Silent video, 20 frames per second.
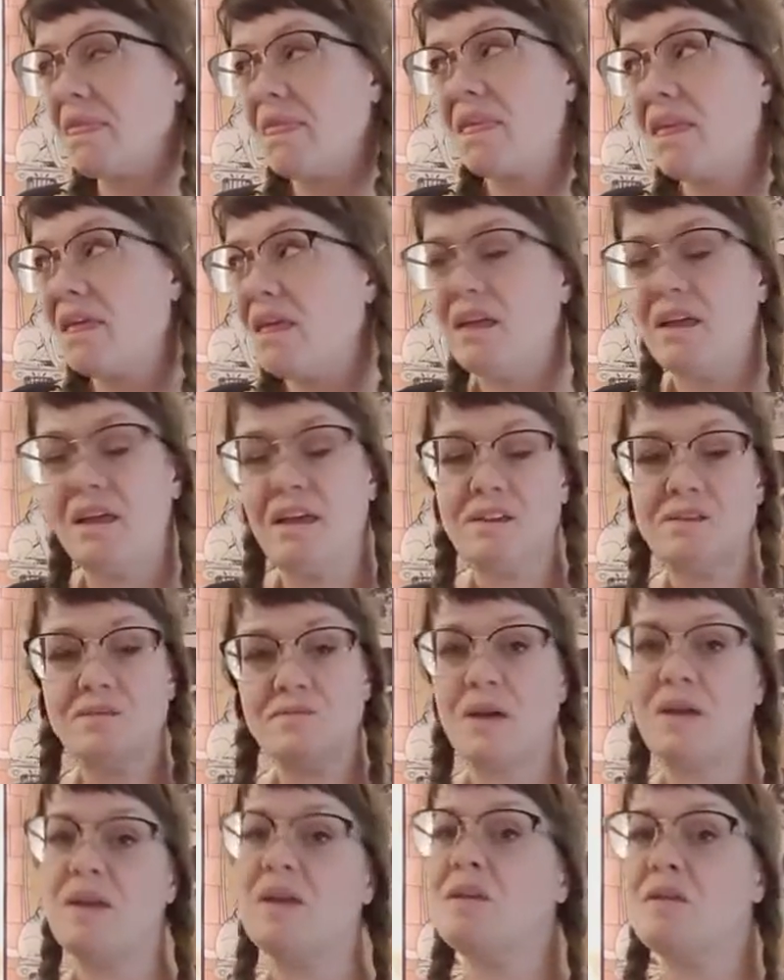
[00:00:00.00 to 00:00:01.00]
is
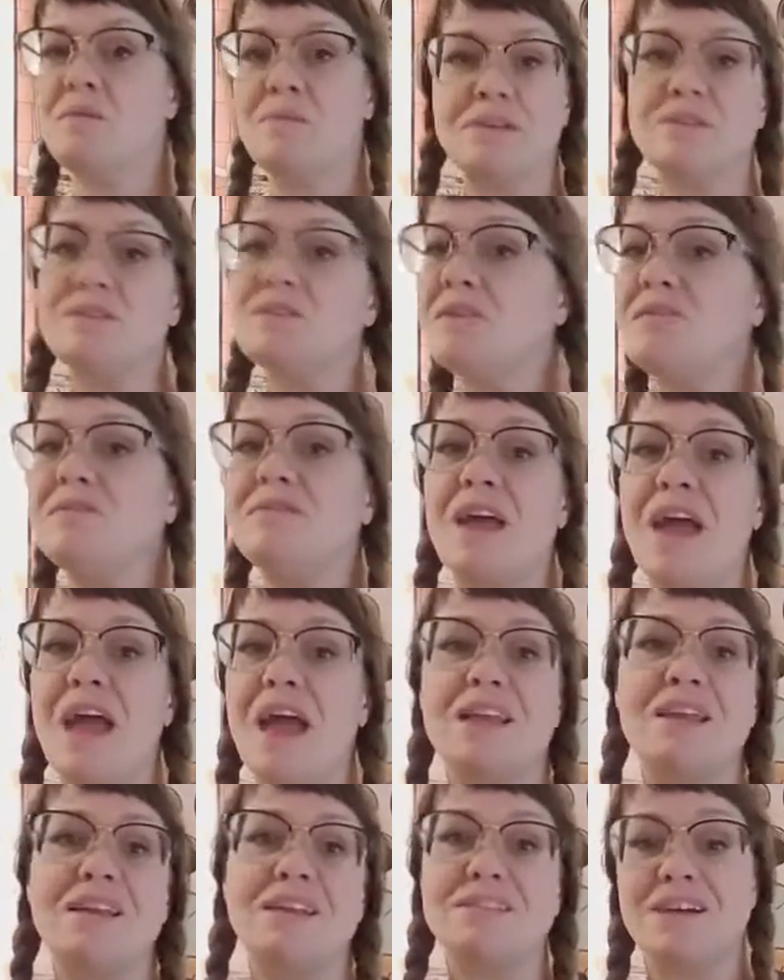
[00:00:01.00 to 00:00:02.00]
ready to be served at any
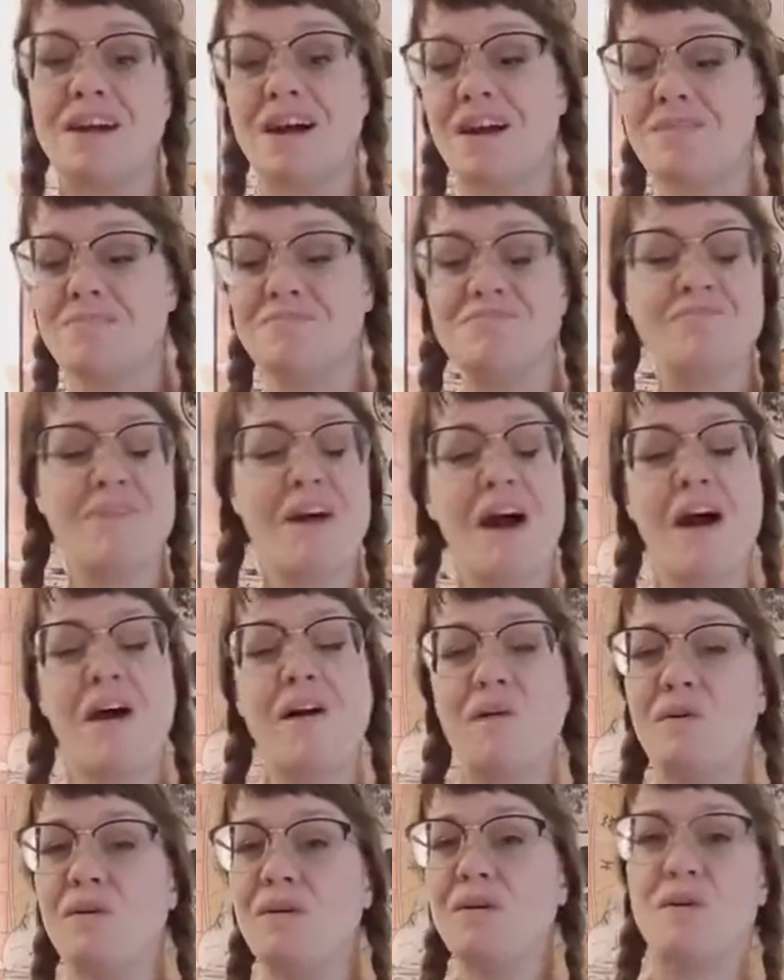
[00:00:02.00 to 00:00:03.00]
time, hot
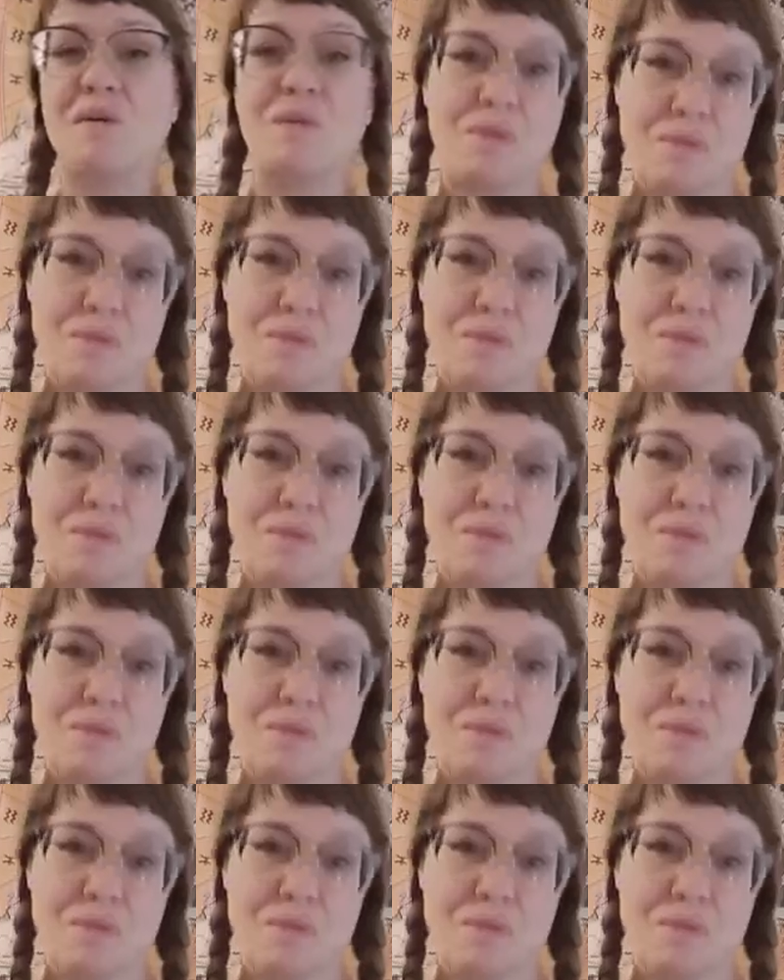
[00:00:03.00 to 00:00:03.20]
or cold, baby